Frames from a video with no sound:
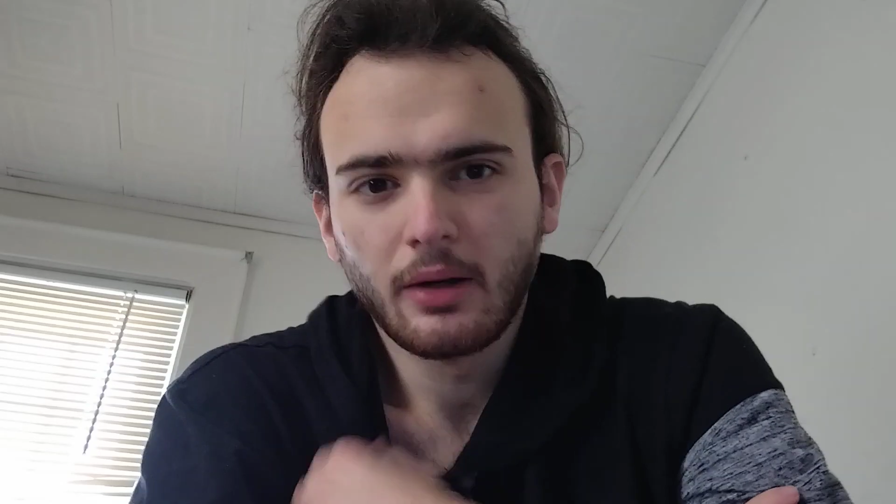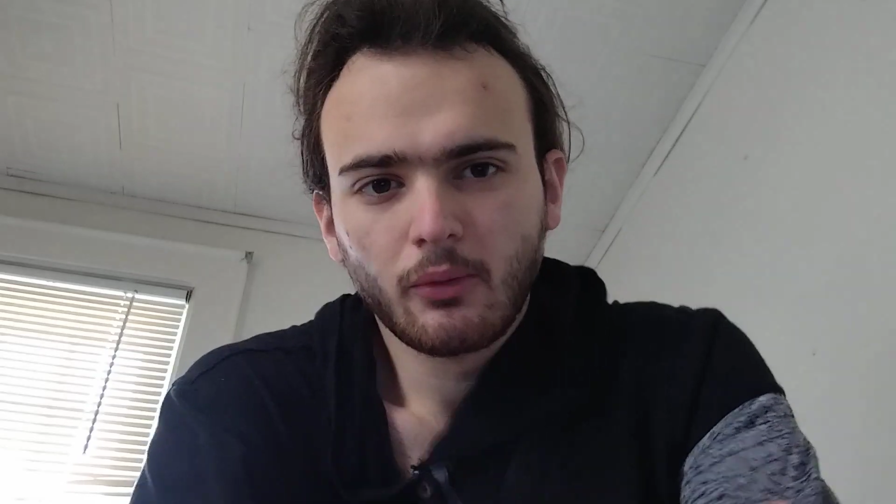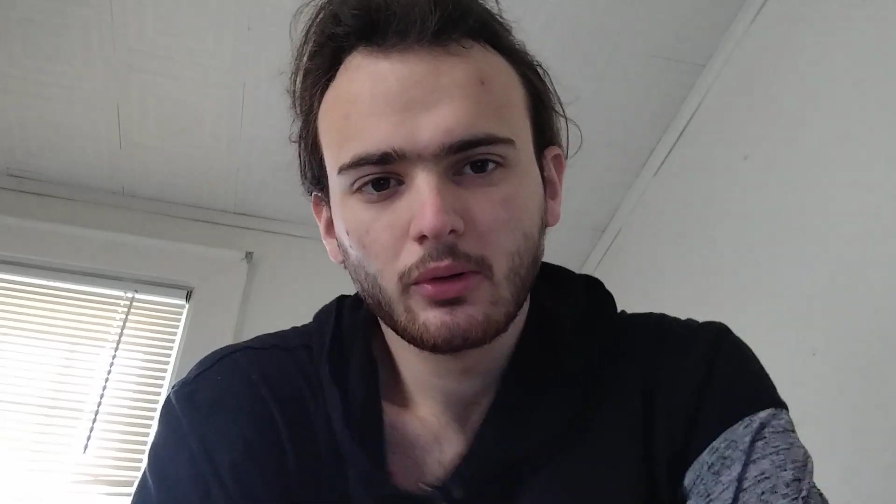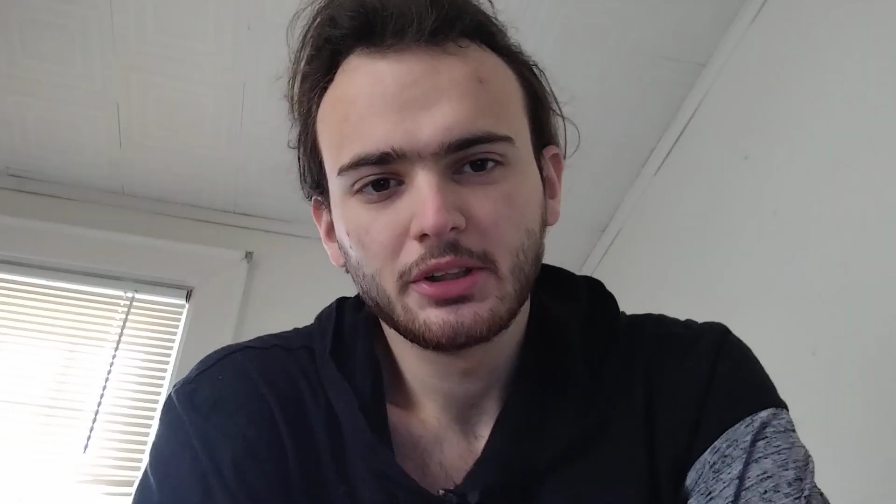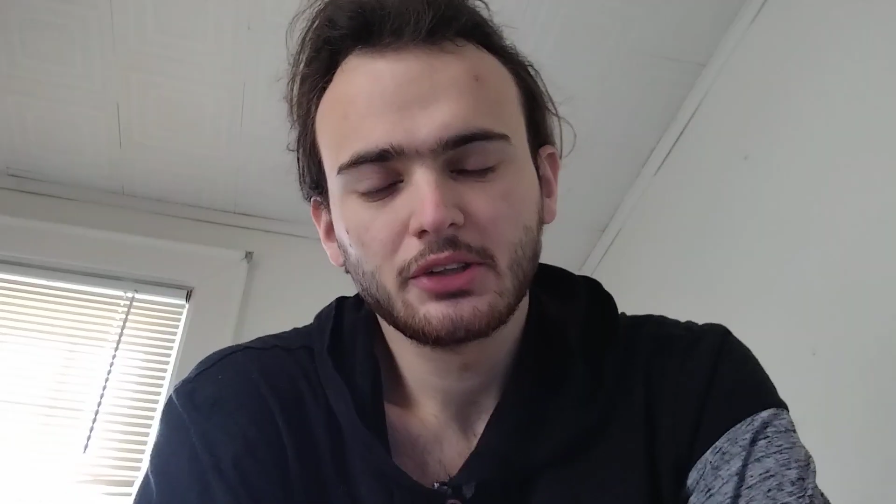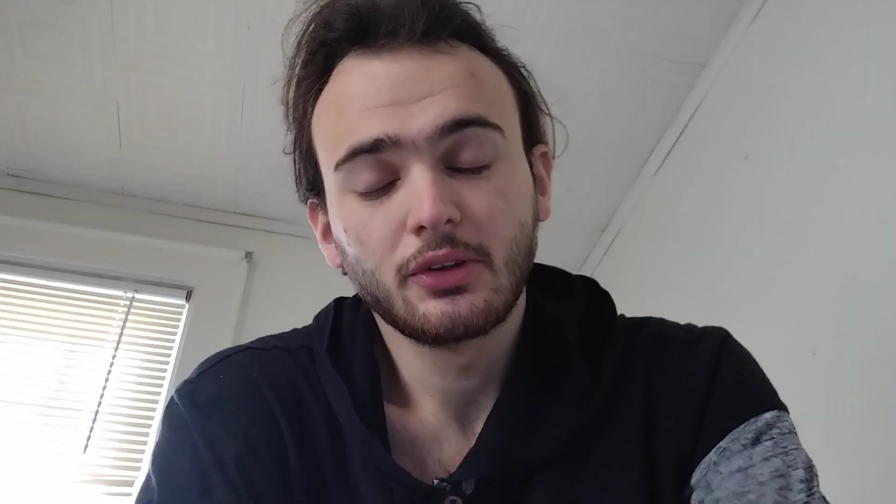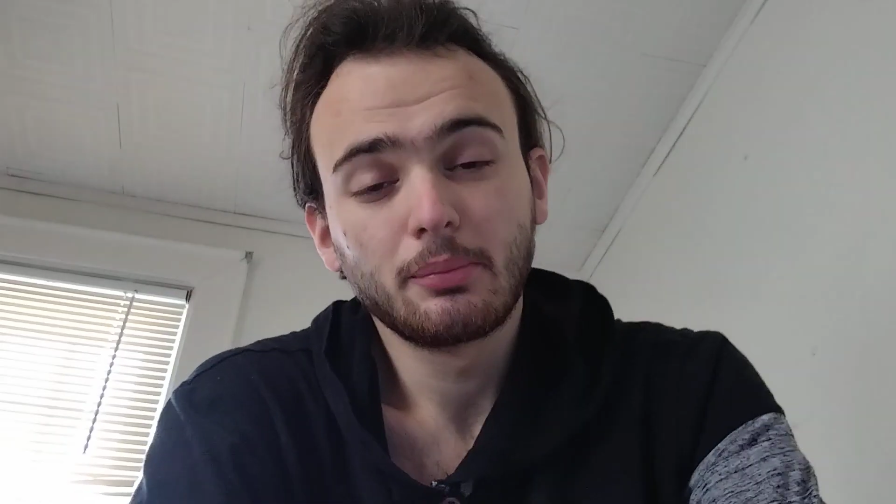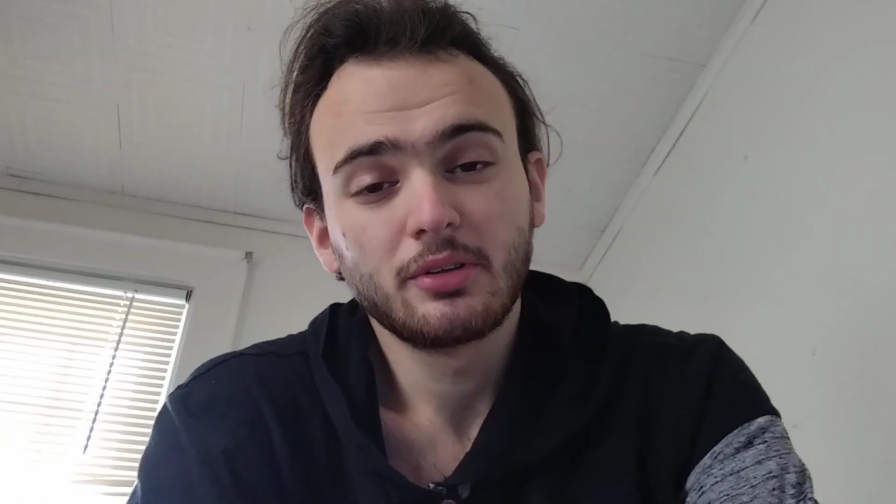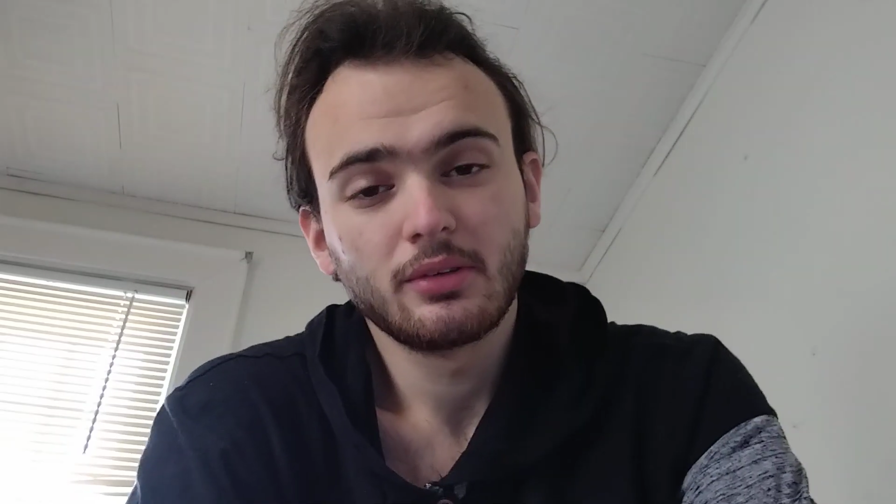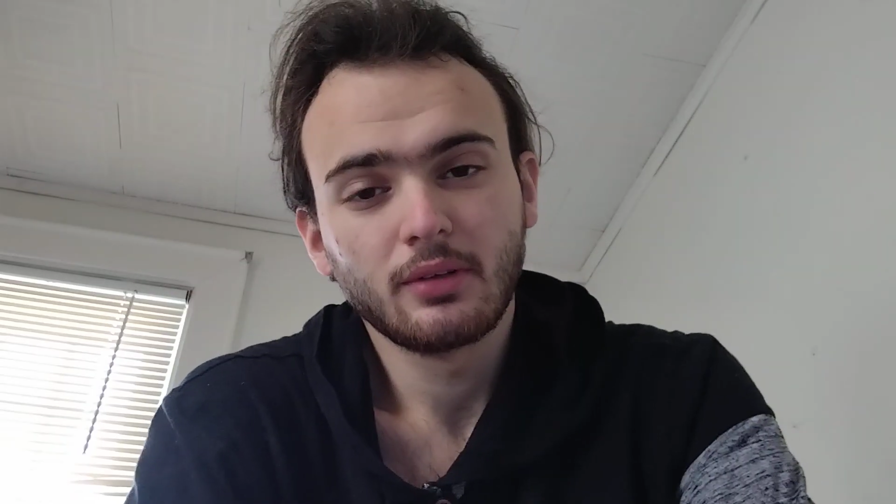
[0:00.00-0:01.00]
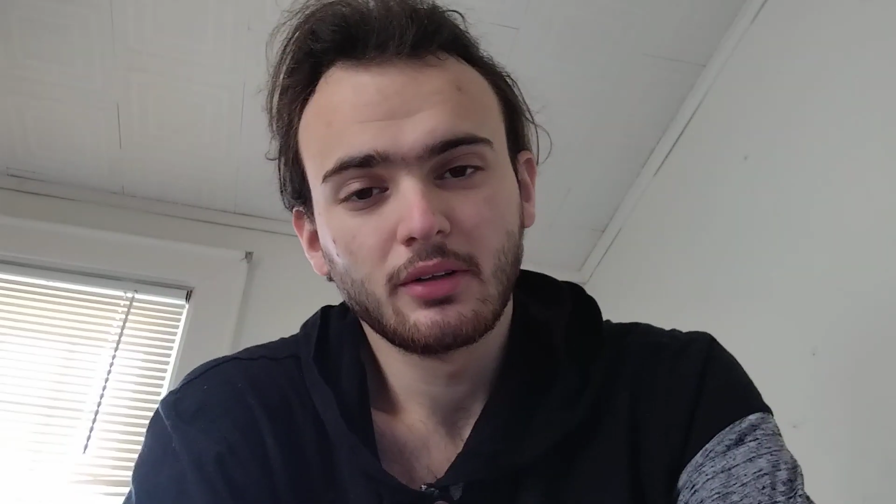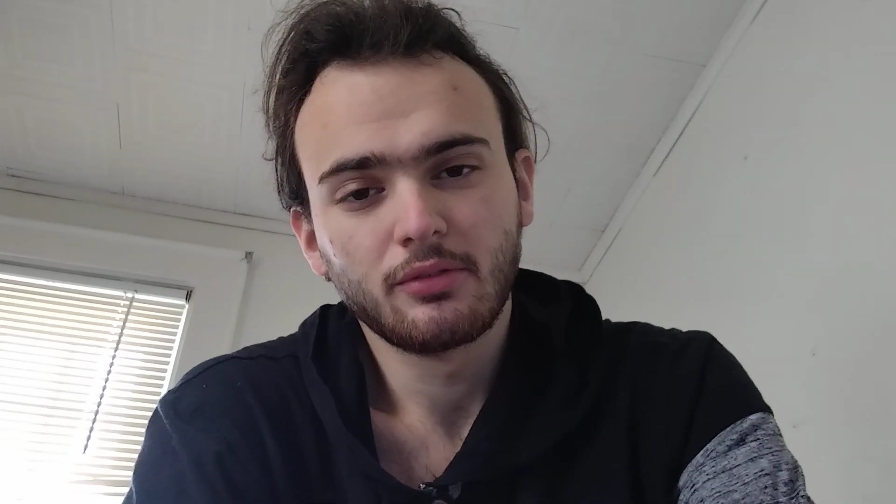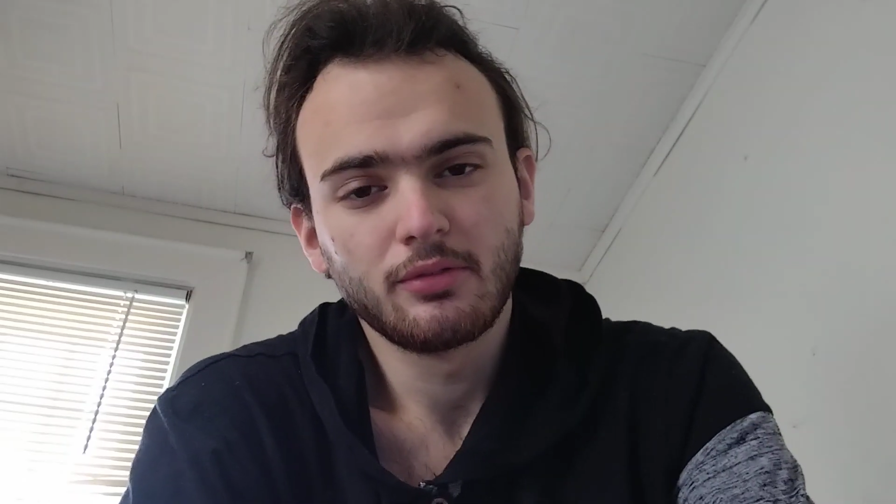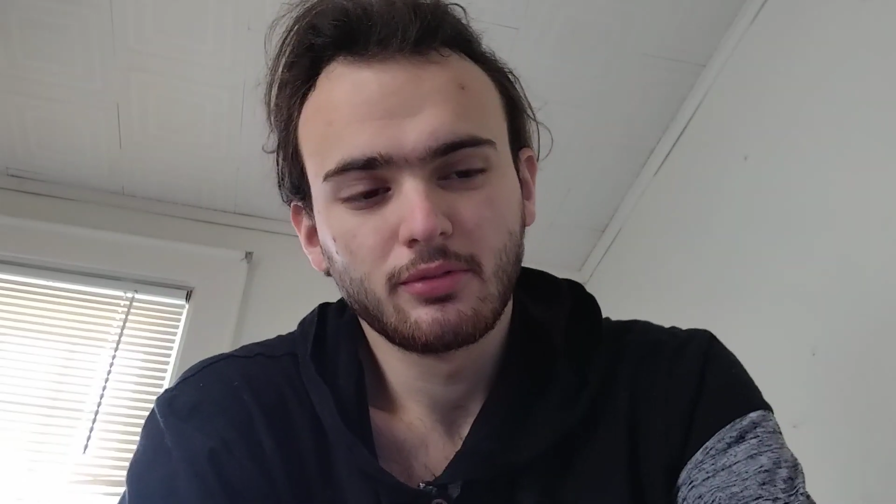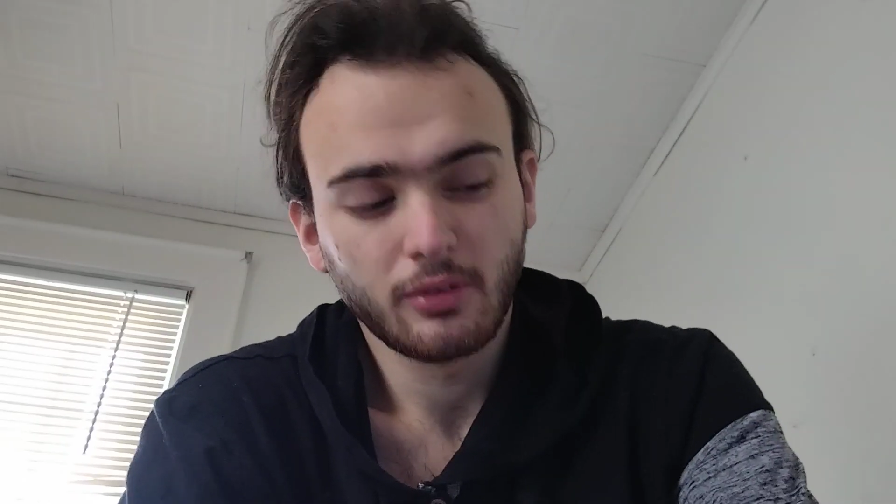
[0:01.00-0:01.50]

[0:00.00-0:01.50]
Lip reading: I wrote a script, and